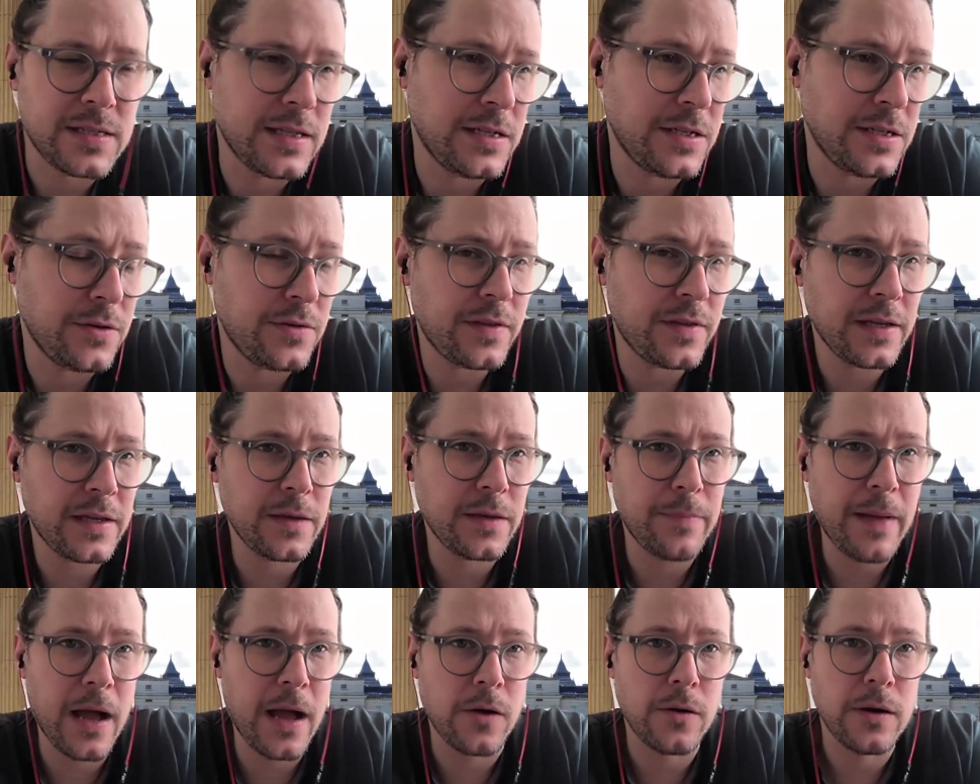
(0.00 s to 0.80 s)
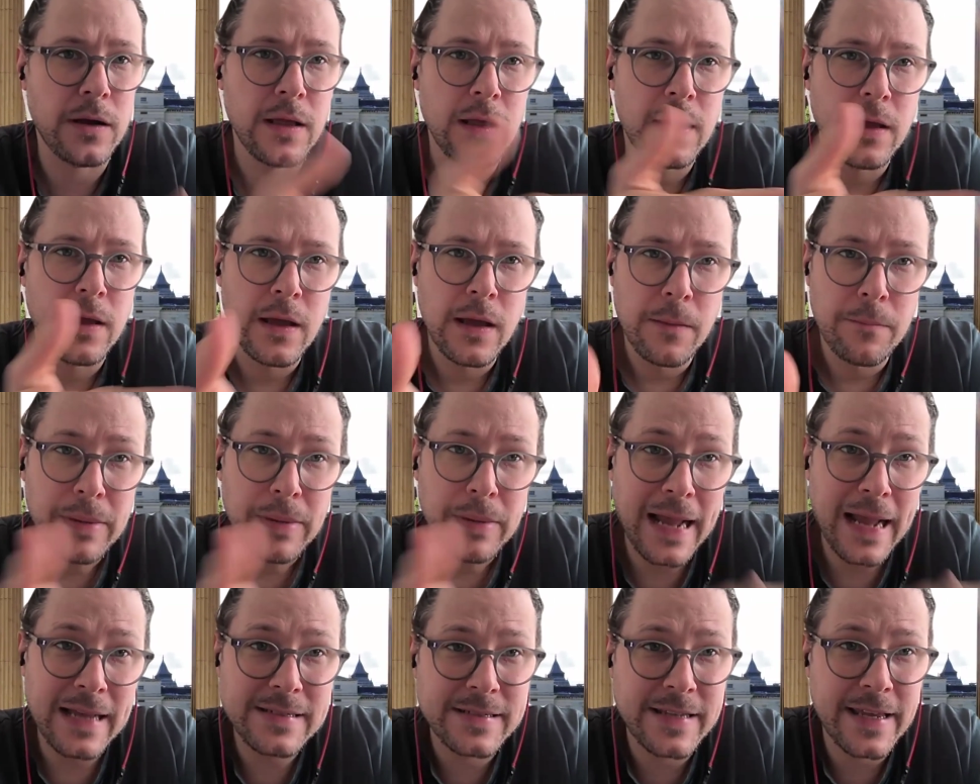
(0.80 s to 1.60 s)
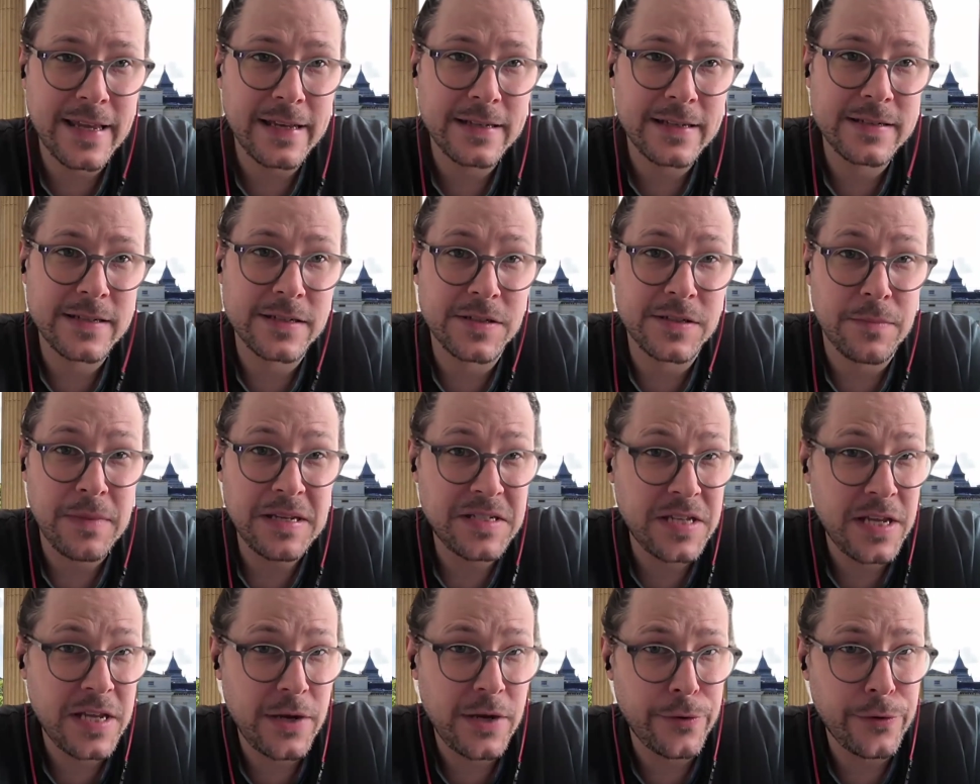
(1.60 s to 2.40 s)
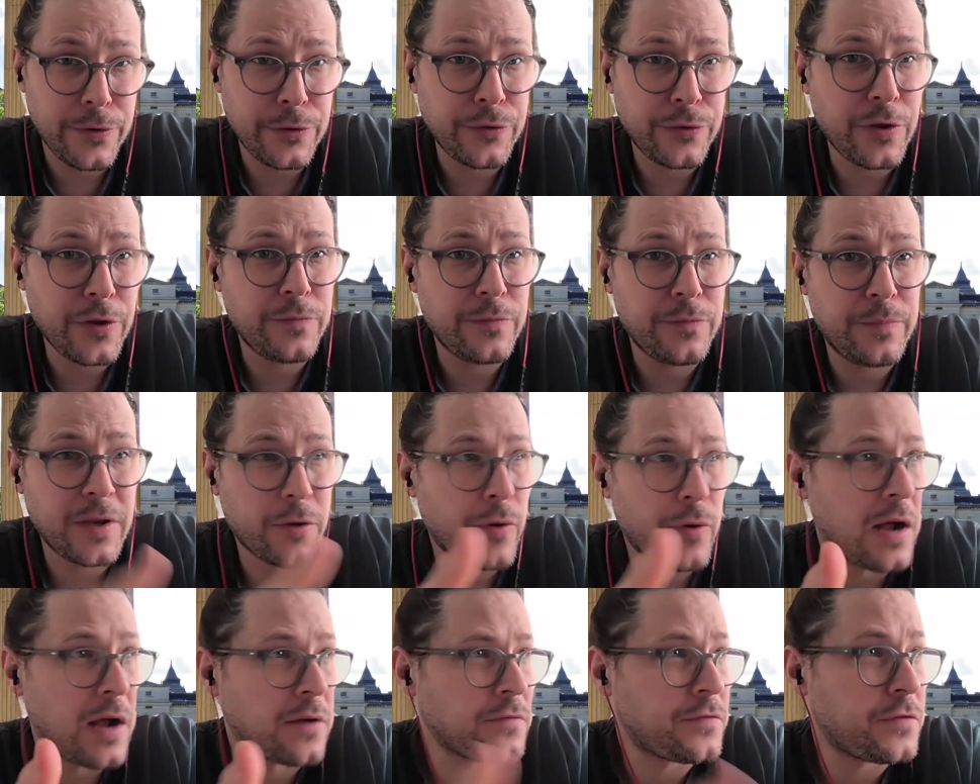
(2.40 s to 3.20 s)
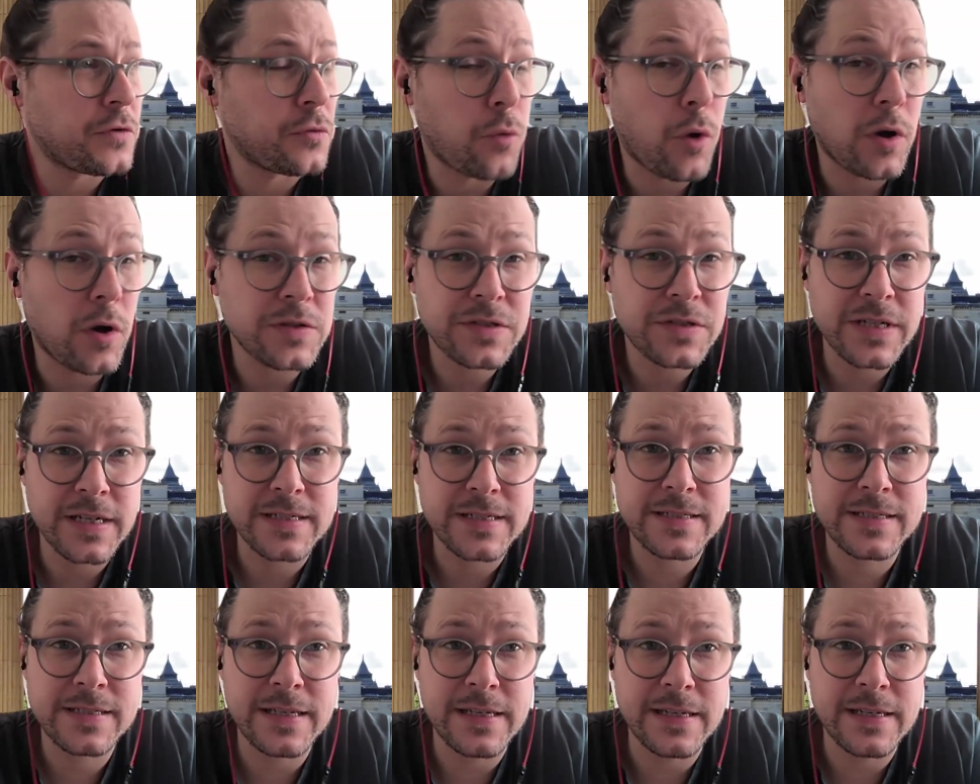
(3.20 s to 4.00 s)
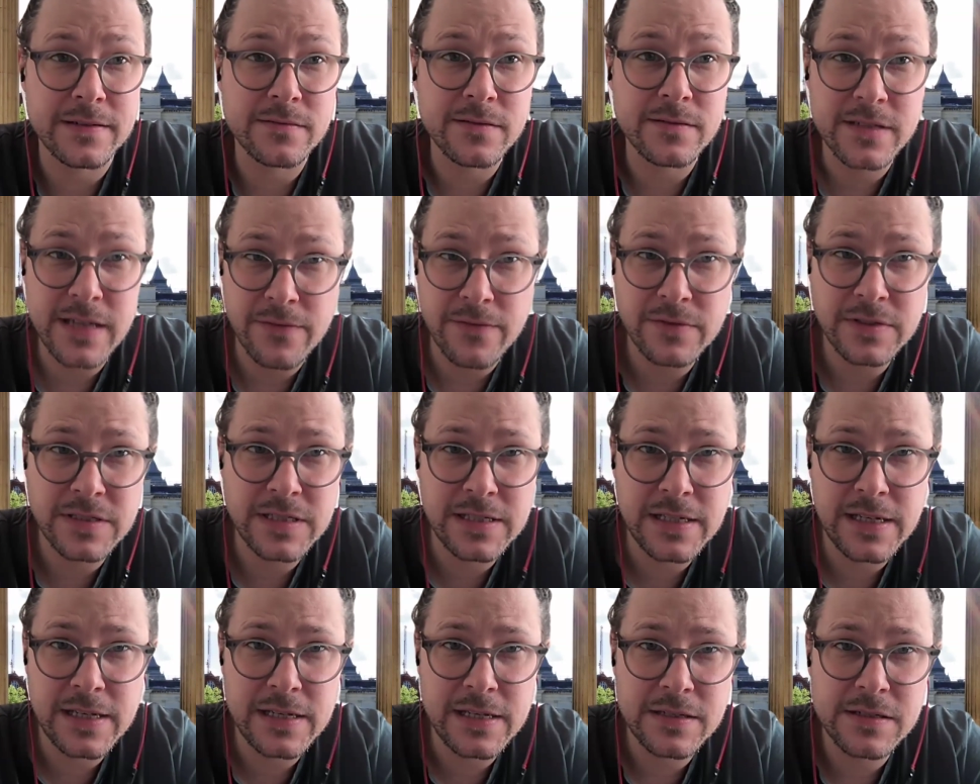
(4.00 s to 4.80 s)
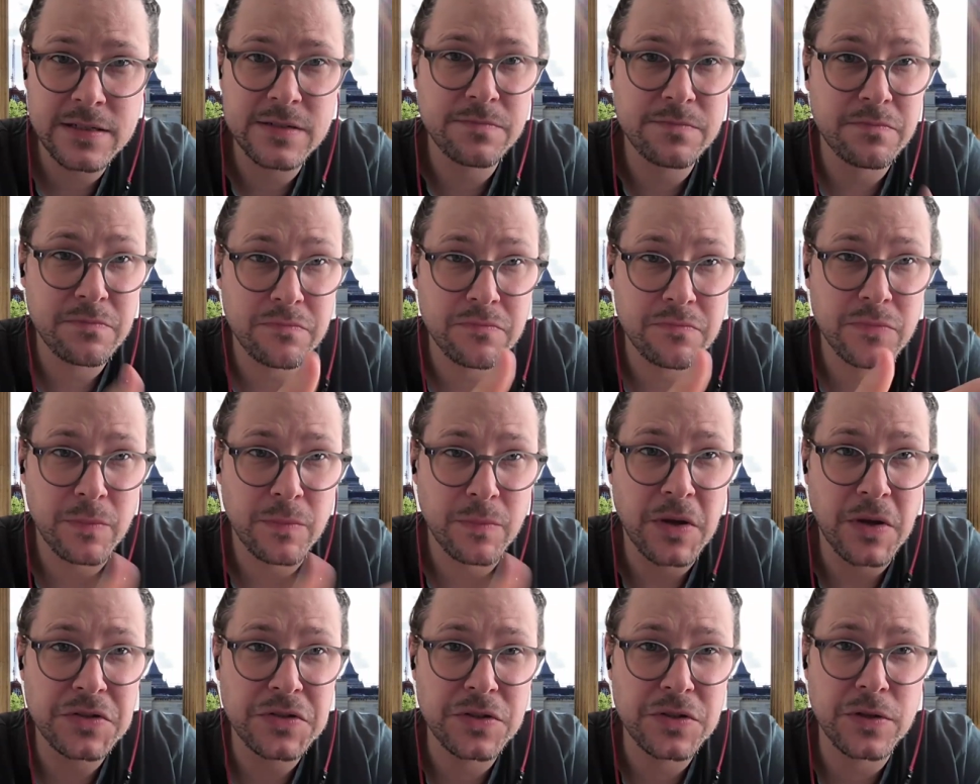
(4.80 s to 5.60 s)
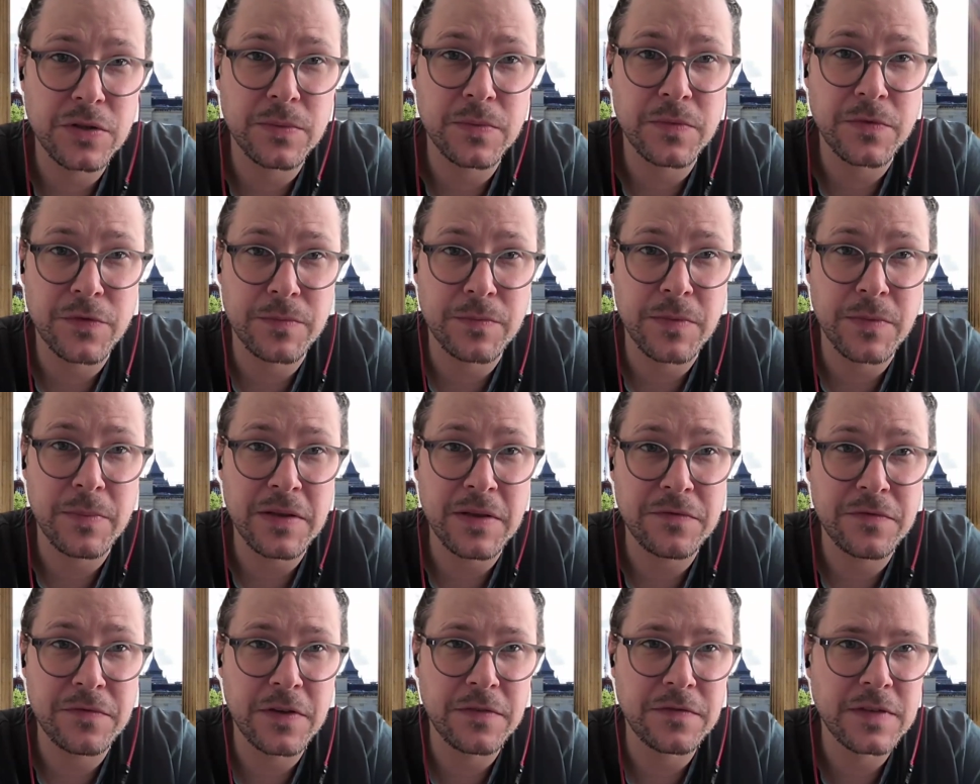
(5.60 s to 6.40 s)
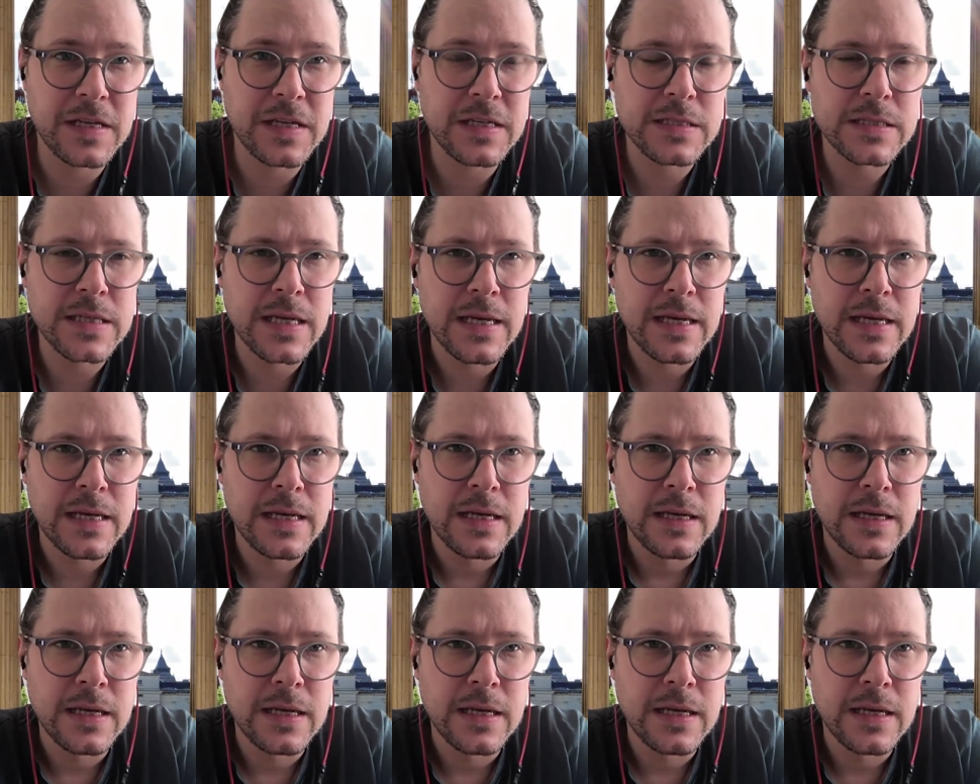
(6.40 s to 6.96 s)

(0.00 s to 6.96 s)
And then you think about plastics as a material that have been around for what sixty and seventy years most of them from the mid 50s.